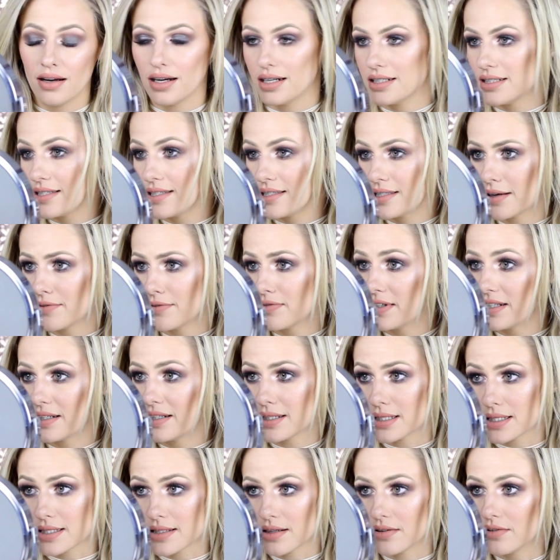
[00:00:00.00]
it's
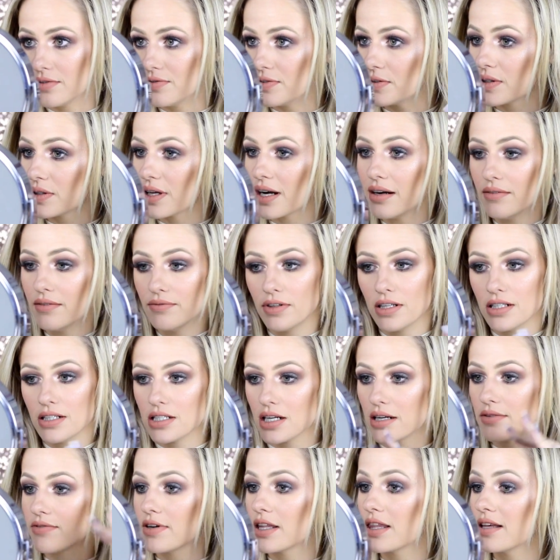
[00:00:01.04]
definitely still full coverage.
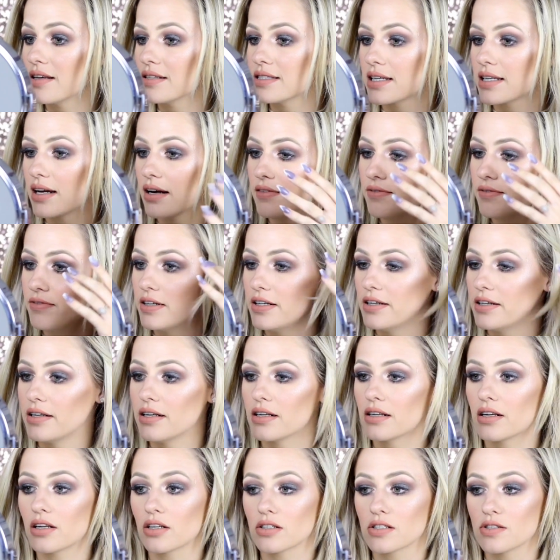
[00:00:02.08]
Everything's covered.
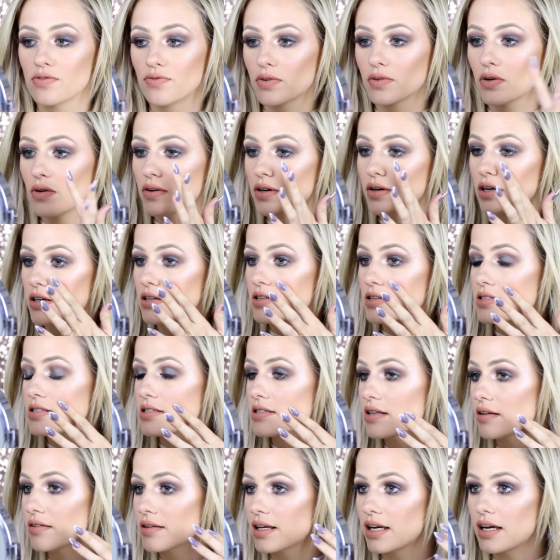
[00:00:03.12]
It looks flawless,
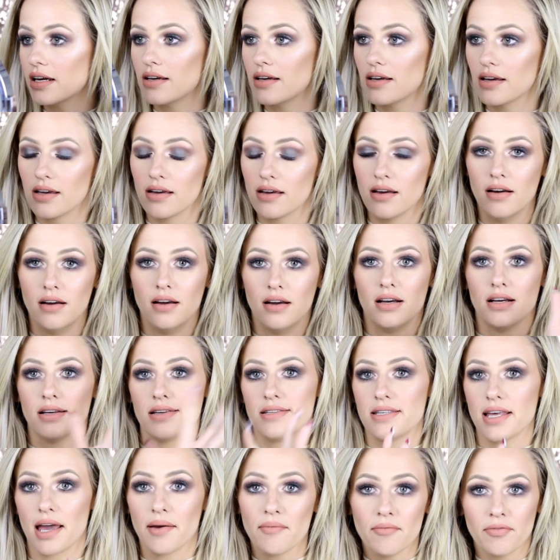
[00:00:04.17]
silky,
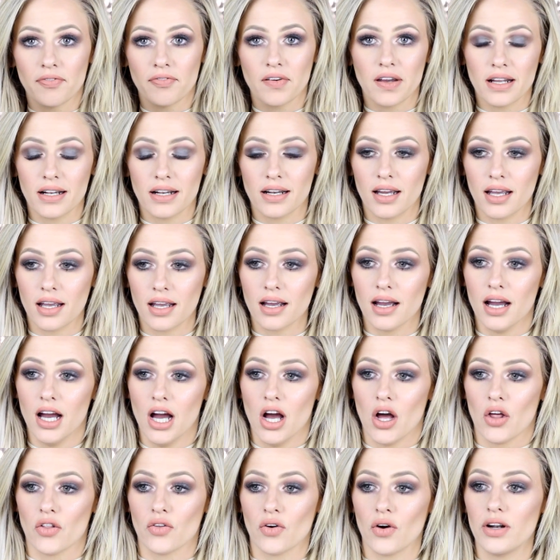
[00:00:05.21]
same feeling.
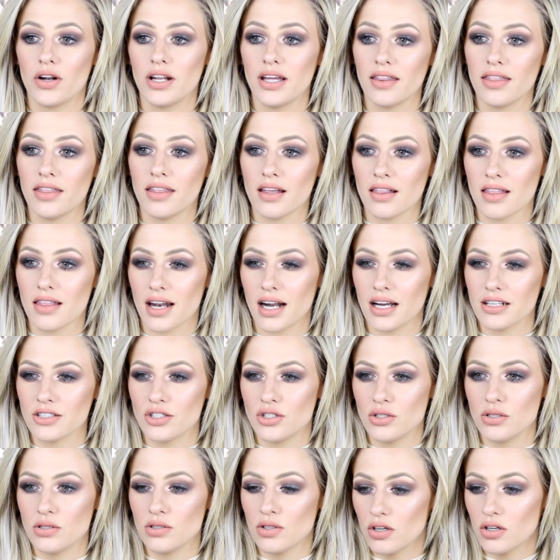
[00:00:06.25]
The only thing that I
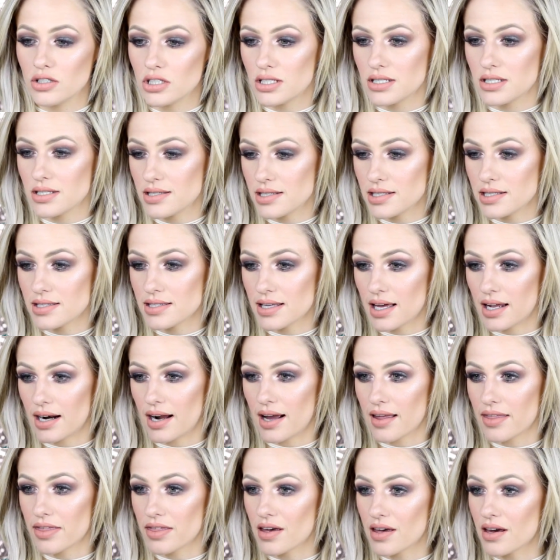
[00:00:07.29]
do notice is that
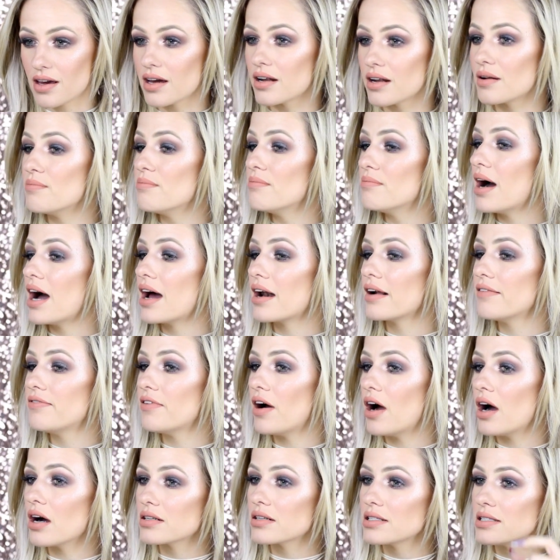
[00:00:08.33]
I think it might have
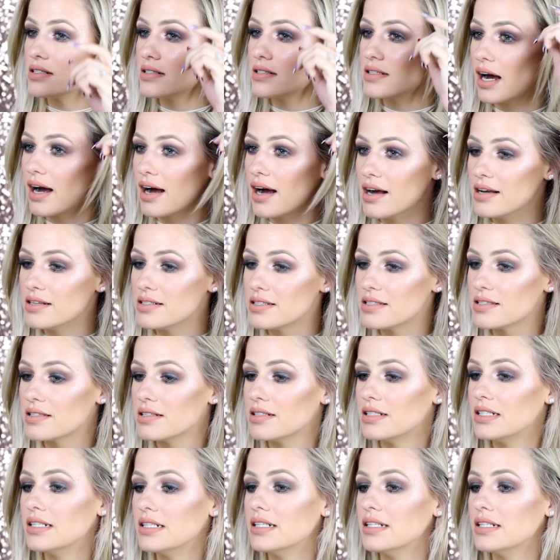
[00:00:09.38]
oxidized